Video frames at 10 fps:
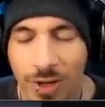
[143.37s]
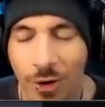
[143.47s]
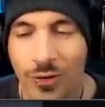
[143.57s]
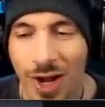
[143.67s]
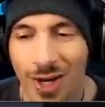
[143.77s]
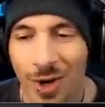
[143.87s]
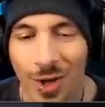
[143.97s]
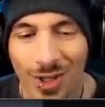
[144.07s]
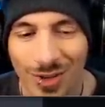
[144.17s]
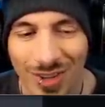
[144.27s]
if not
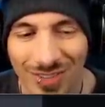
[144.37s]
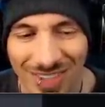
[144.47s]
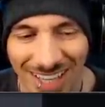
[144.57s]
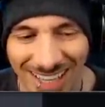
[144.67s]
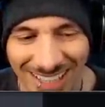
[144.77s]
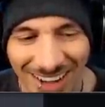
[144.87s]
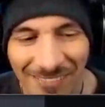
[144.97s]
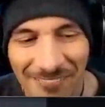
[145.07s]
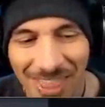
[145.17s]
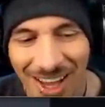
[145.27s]
all of them land.
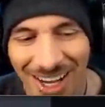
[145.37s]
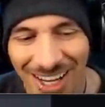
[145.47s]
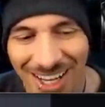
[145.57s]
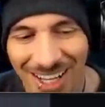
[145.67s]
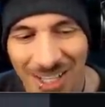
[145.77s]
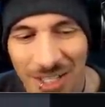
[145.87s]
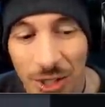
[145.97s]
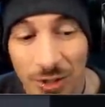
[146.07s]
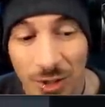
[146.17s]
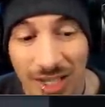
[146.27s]
Uh, he
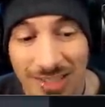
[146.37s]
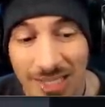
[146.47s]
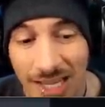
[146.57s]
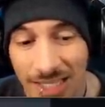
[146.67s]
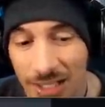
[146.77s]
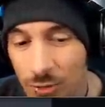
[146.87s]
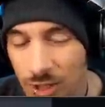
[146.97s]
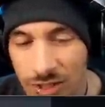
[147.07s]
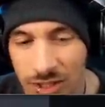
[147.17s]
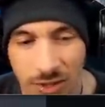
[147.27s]
also has attack gauge
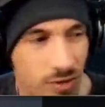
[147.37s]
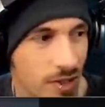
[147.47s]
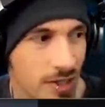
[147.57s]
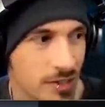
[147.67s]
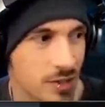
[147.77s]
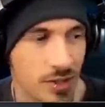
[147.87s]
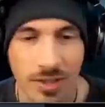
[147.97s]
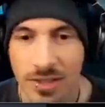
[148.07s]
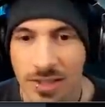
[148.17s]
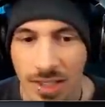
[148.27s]
reduction, so this
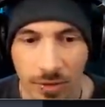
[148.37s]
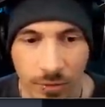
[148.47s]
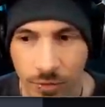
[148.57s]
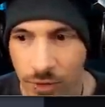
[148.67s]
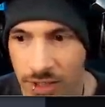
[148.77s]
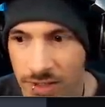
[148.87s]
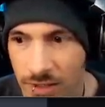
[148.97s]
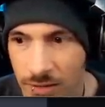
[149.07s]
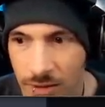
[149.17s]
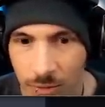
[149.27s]
should say freeze. I
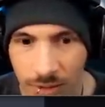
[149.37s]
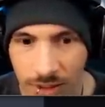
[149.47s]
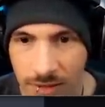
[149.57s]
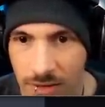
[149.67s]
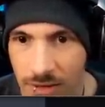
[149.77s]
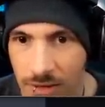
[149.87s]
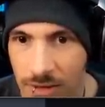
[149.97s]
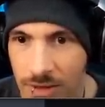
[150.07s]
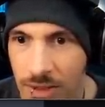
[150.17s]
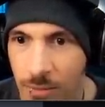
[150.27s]
don't know why it's uh,
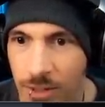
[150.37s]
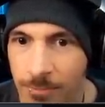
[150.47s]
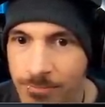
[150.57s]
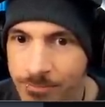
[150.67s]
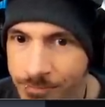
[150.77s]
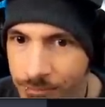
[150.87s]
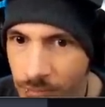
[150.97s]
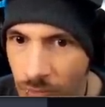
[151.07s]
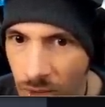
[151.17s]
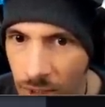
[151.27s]
on there, but
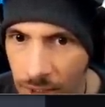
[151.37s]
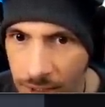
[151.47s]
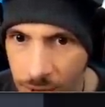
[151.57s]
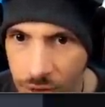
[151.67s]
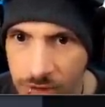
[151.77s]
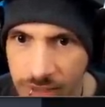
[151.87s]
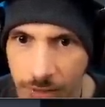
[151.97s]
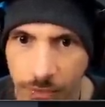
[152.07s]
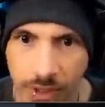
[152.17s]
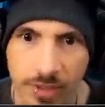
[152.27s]
uh, that should say
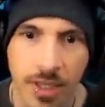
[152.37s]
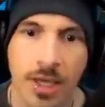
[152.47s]
freeze.